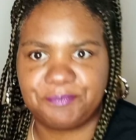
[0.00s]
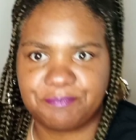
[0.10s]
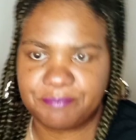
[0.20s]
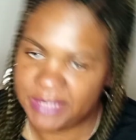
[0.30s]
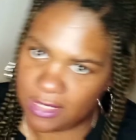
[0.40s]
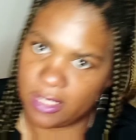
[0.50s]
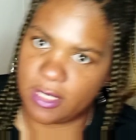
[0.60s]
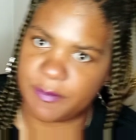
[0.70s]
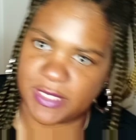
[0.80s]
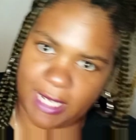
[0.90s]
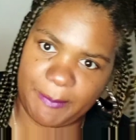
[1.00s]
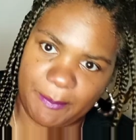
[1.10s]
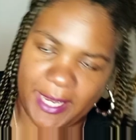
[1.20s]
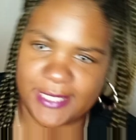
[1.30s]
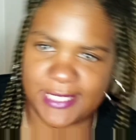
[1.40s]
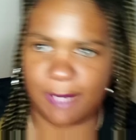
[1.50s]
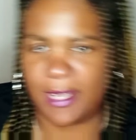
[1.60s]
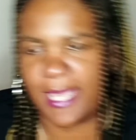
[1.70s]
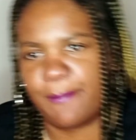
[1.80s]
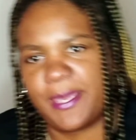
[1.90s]
It ended up stopping by the time I
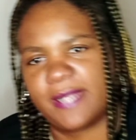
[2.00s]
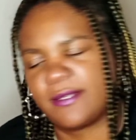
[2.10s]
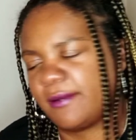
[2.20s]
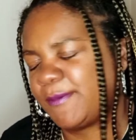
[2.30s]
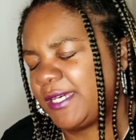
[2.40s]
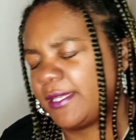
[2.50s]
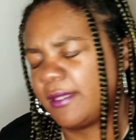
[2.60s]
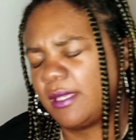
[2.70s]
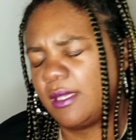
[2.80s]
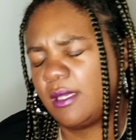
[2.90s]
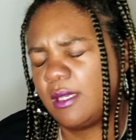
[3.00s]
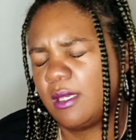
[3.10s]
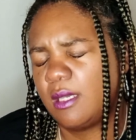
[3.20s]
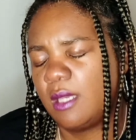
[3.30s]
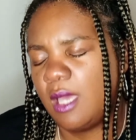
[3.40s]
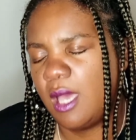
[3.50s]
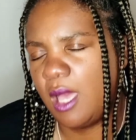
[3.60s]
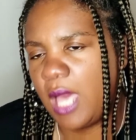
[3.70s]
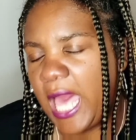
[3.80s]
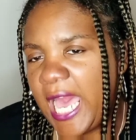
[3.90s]
got back there, but
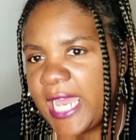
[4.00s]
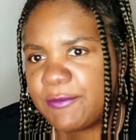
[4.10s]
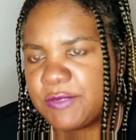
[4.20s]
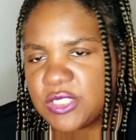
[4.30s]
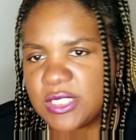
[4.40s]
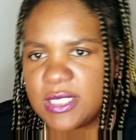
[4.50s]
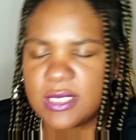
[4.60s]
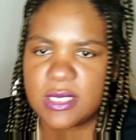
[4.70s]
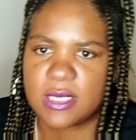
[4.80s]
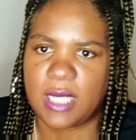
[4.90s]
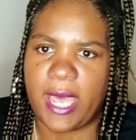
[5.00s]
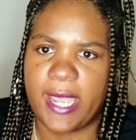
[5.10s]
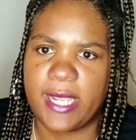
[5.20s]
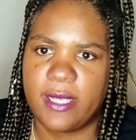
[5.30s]
I was just like